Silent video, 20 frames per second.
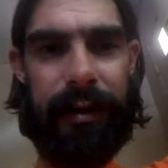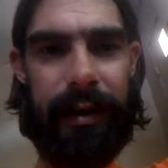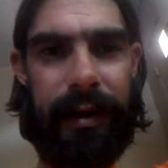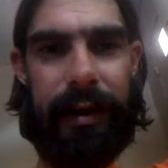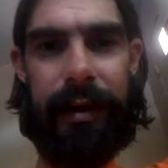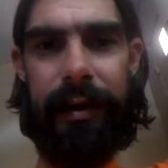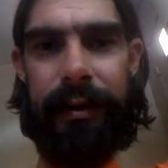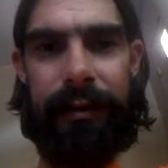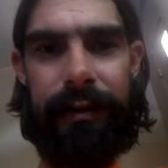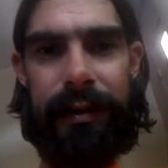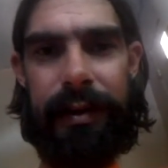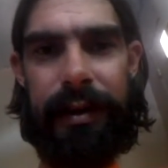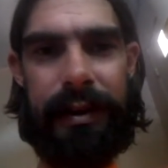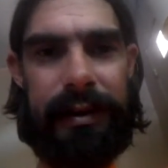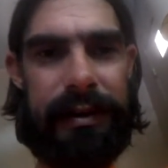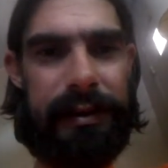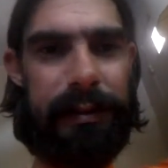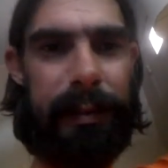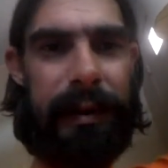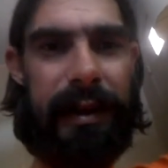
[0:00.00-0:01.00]
I even
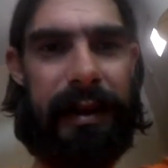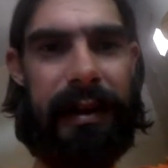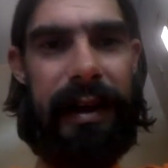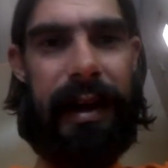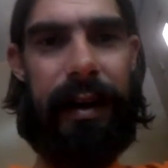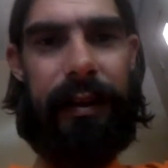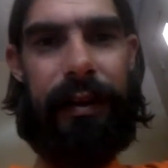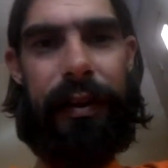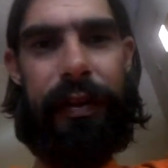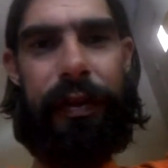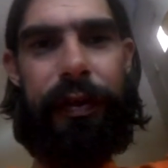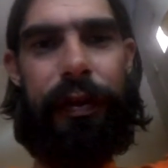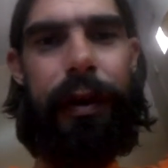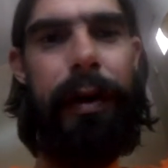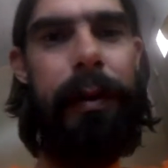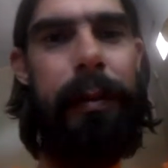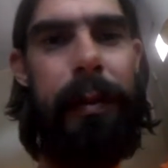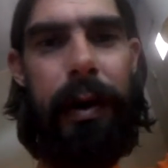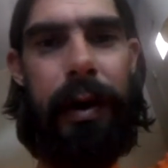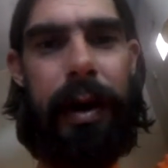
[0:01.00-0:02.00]
explained how the
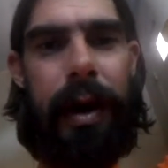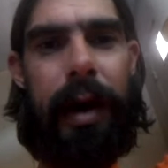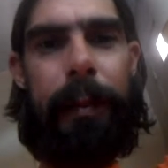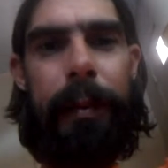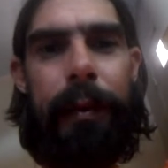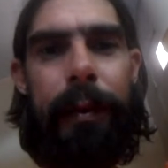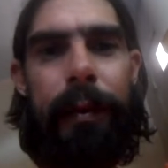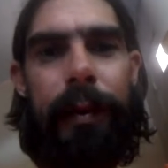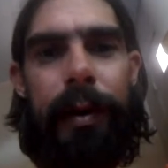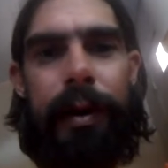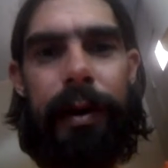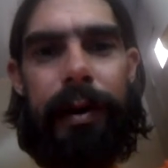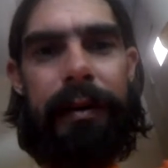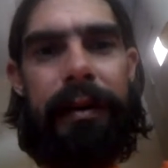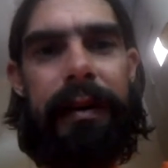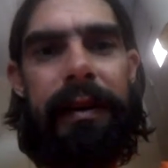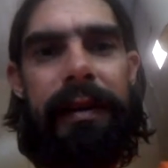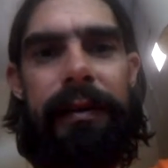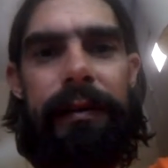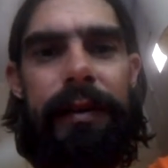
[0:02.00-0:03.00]
thermocouple
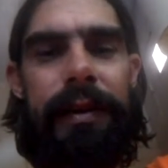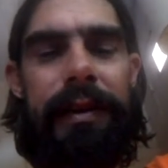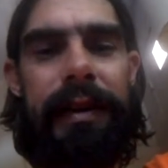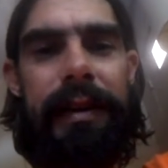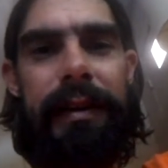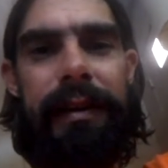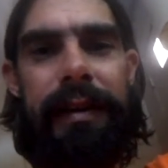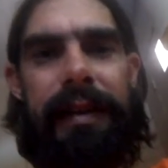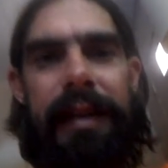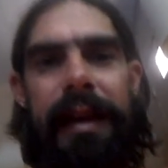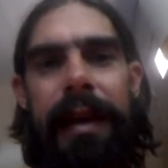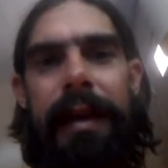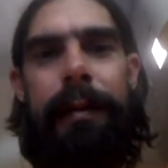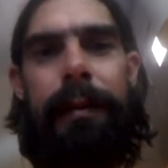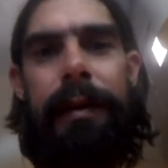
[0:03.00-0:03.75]
worked and everything like that.